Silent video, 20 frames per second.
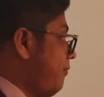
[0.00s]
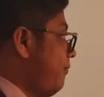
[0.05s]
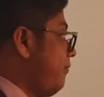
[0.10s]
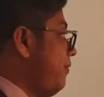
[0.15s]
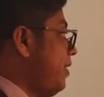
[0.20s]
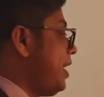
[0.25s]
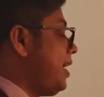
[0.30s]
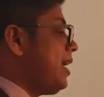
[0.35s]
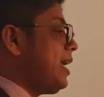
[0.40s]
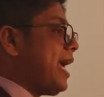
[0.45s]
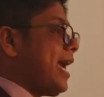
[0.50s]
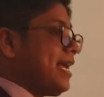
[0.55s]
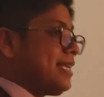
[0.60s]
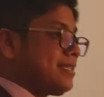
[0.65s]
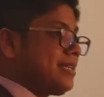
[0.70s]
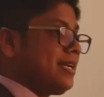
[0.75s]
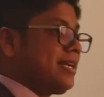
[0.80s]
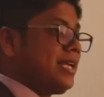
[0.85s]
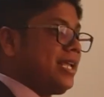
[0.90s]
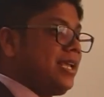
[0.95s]
we as
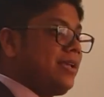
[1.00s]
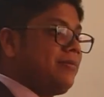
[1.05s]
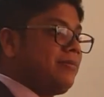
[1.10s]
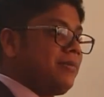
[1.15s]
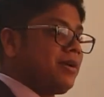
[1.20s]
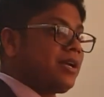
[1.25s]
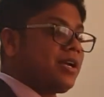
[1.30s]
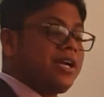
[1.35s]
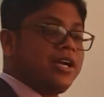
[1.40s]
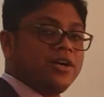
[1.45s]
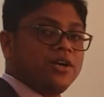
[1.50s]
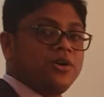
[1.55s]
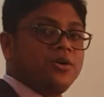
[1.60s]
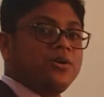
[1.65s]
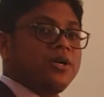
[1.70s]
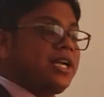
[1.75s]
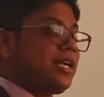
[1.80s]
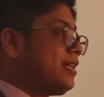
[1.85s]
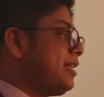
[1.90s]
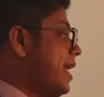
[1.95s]
a team
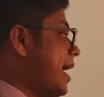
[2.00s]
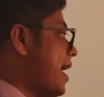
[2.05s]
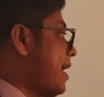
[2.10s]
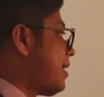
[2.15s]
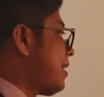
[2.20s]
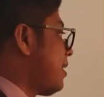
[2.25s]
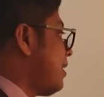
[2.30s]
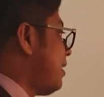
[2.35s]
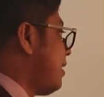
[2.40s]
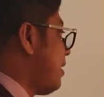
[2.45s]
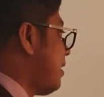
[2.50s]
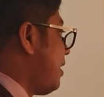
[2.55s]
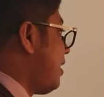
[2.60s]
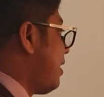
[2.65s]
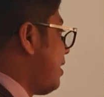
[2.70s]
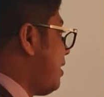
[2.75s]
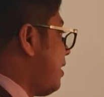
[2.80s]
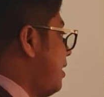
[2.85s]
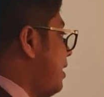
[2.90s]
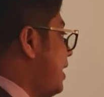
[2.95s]
concluded that
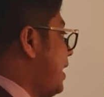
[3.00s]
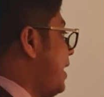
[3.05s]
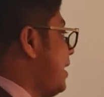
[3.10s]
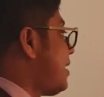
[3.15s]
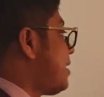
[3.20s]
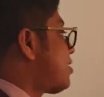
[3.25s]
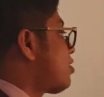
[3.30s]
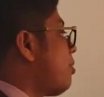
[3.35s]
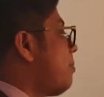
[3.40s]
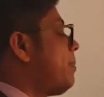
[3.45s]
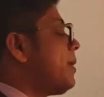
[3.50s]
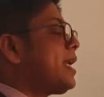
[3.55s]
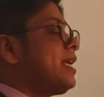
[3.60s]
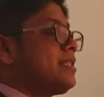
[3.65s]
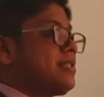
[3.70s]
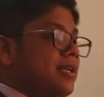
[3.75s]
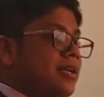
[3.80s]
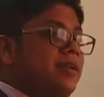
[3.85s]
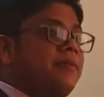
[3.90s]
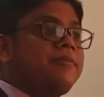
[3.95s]
it is
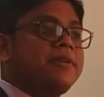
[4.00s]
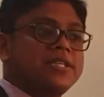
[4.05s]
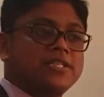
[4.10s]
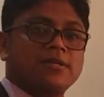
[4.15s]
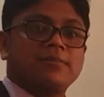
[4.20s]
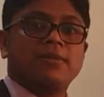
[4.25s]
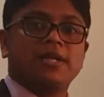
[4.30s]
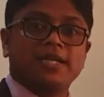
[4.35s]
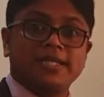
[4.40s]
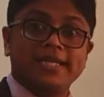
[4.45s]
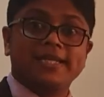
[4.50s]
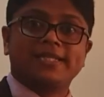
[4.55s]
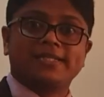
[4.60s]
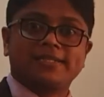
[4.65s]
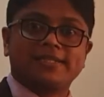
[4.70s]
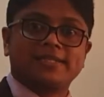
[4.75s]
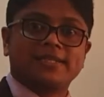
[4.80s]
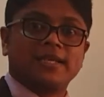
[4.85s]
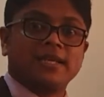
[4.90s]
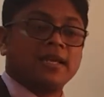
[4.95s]
operationally feasible.
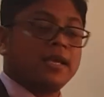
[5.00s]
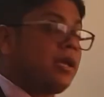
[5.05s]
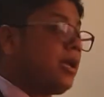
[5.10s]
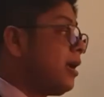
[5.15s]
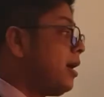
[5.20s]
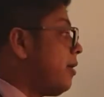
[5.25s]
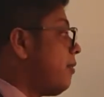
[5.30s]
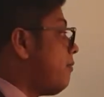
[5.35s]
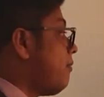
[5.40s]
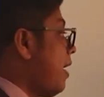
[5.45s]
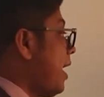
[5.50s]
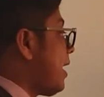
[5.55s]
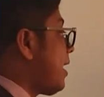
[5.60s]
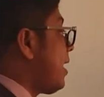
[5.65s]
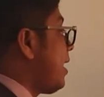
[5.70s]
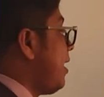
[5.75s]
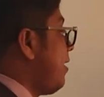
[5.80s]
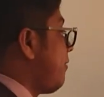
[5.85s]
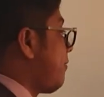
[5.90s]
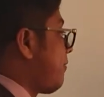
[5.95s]
Yes, what
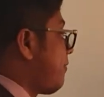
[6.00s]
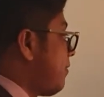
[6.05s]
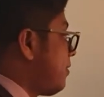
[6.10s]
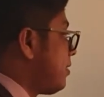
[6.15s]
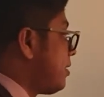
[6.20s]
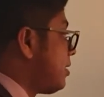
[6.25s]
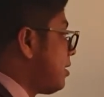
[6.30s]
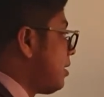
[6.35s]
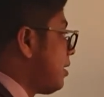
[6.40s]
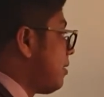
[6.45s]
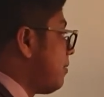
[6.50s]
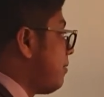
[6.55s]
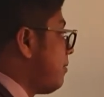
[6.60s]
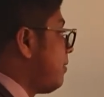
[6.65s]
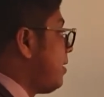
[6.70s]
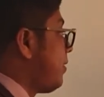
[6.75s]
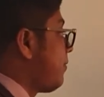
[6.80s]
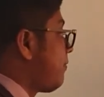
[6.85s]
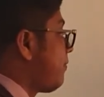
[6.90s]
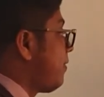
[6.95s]
if
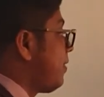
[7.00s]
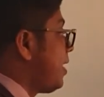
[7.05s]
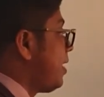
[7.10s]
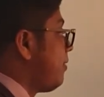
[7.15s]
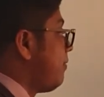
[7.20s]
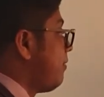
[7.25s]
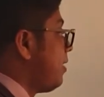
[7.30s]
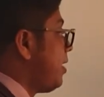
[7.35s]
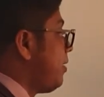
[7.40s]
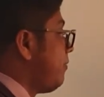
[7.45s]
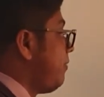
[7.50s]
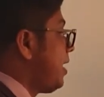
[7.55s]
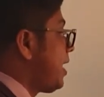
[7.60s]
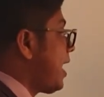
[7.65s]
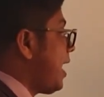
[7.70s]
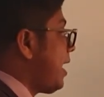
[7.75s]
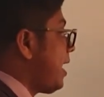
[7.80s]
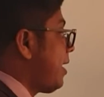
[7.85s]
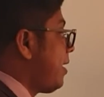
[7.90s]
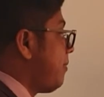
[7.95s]
we
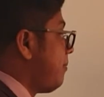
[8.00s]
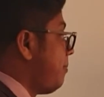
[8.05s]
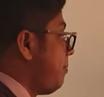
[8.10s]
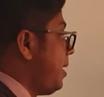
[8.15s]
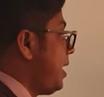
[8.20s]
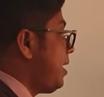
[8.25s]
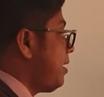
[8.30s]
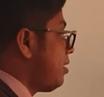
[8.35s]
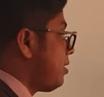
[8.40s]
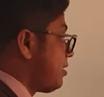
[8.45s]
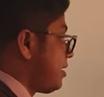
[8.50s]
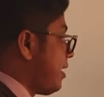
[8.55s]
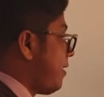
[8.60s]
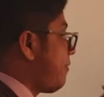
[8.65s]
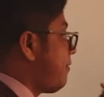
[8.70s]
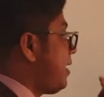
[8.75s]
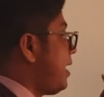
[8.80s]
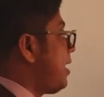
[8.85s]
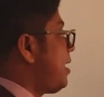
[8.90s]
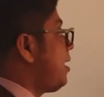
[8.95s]
can be
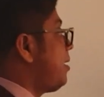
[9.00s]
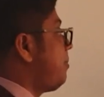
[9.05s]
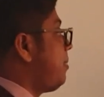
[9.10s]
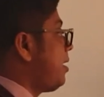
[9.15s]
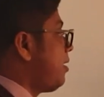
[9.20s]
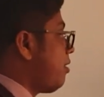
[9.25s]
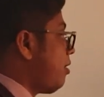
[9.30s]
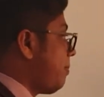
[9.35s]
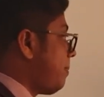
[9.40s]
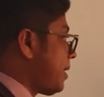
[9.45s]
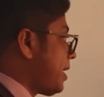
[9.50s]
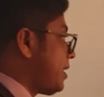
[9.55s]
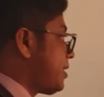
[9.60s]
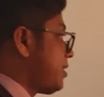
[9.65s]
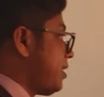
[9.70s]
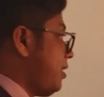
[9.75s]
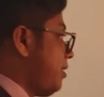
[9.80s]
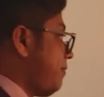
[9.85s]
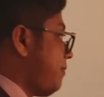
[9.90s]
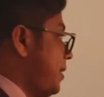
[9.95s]
definitely be
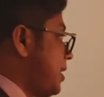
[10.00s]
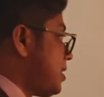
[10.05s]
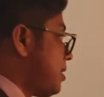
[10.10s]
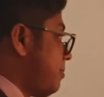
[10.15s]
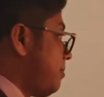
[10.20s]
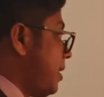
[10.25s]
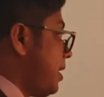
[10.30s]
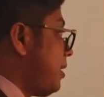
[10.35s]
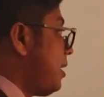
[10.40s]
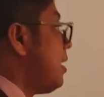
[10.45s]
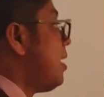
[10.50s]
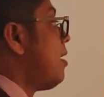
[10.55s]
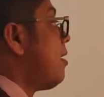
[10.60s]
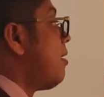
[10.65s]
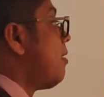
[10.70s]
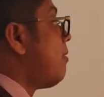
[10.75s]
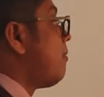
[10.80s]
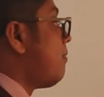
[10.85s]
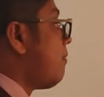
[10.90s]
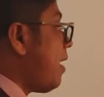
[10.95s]
operationally feasible?
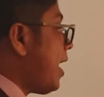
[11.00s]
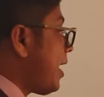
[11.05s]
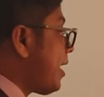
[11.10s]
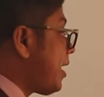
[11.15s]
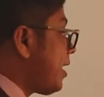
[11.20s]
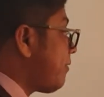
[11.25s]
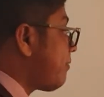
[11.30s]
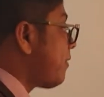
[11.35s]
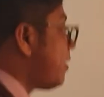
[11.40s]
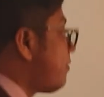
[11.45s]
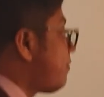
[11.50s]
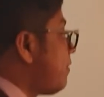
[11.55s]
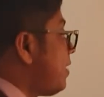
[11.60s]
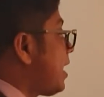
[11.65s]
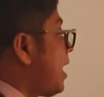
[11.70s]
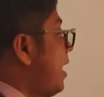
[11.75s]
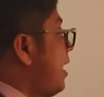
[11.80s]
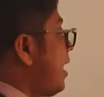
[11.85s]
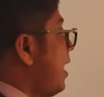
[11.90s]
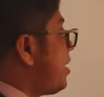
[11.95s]
What if we
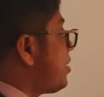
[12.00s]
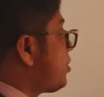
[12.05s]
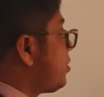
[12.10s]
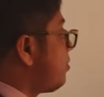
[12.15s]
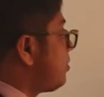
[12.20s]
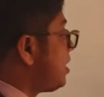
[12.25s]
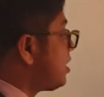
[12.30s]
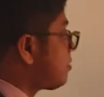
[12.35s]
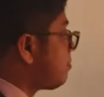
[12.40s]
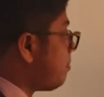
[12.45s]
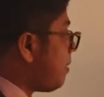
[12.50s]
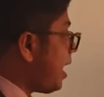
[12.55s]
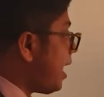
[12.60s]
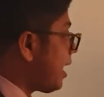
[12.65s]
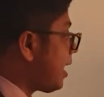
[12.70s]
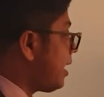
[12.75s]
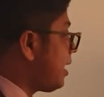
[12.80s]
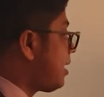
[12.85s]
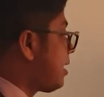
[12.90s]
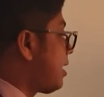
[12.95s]
can achieve this
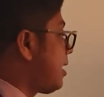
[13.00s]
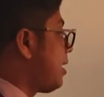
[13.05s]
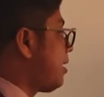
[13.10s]
market